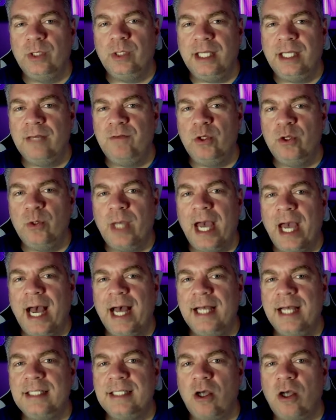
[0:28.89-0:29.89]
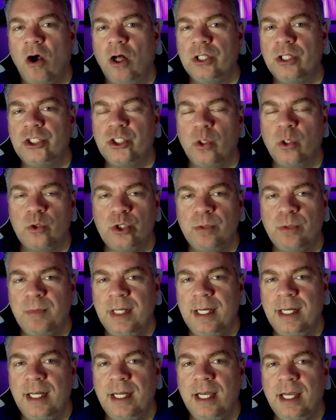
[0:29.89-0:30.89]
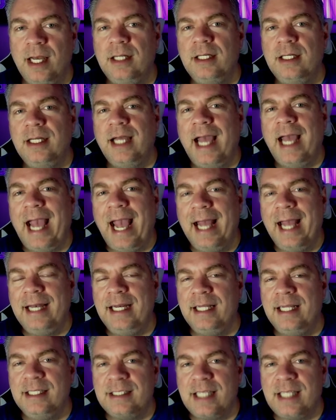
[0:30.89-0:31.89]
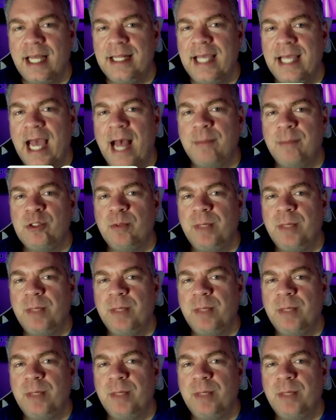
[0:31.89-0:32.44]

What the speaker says: give you guys on social media and inside the app.